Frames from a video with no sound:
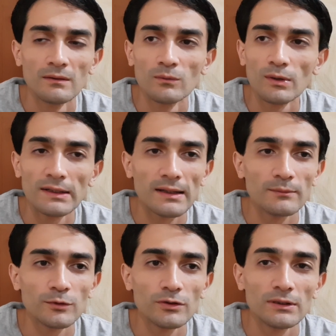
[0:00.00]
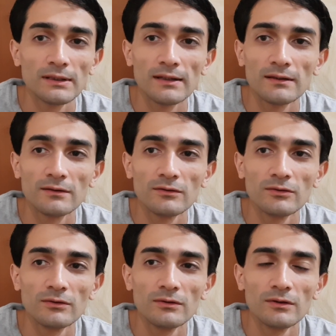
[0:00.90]
Welcome to another
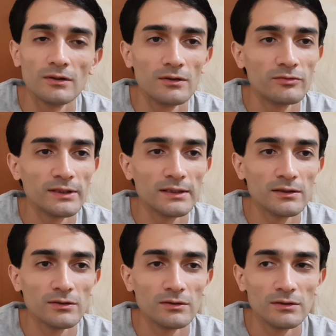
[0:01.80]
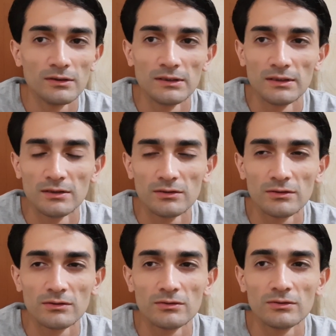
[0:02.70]
video.
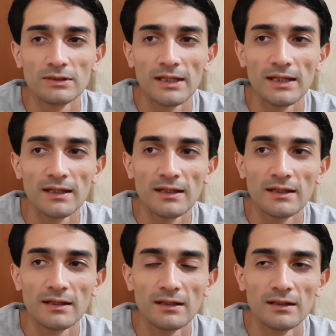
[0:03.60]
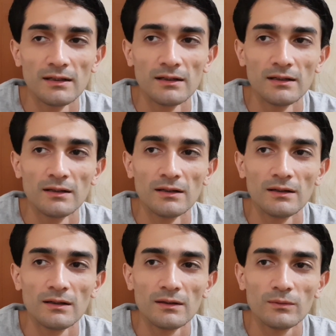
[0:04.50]
Today
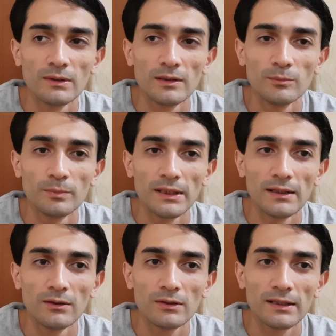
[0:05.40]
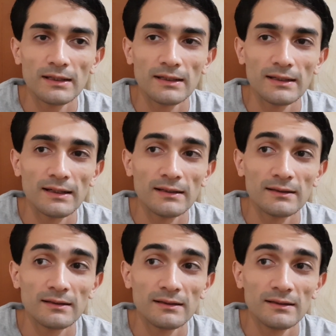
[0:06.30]
we'll be looking
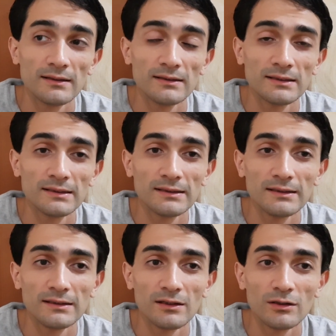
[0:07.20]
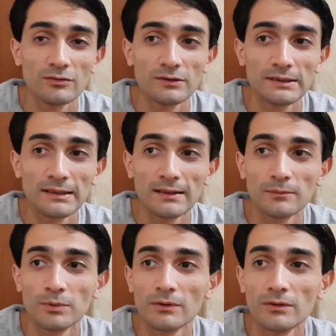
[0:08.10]
at the city of
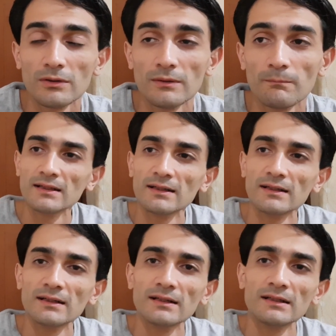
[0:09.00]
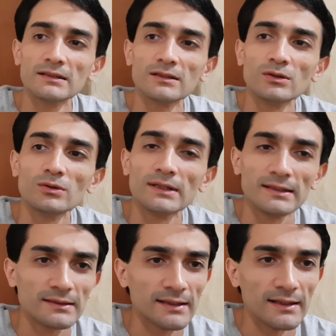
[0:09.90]
Singapore. So
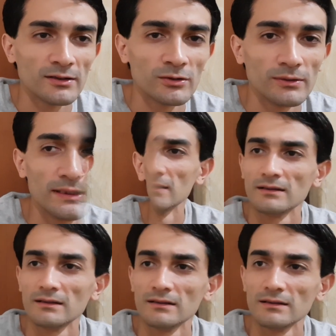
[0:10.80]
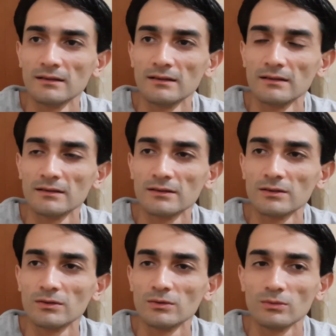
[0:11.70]
let's get to it.
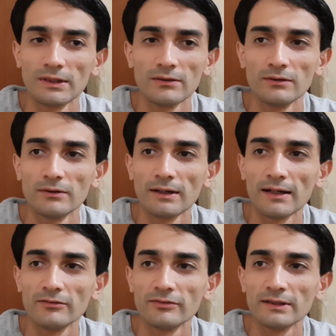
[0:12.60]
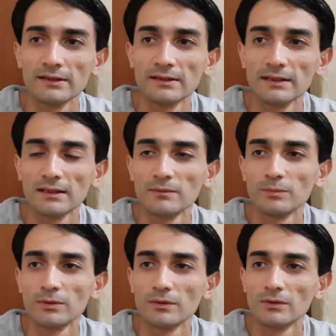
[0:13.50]
So when you arrive in
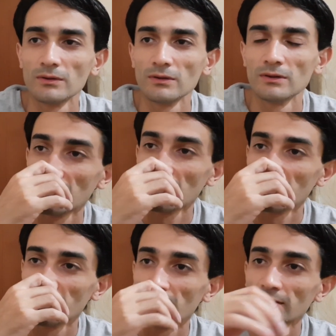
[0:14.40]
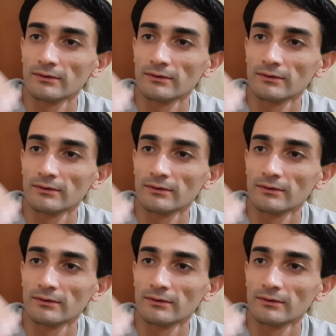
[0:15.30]
Singapore, you'll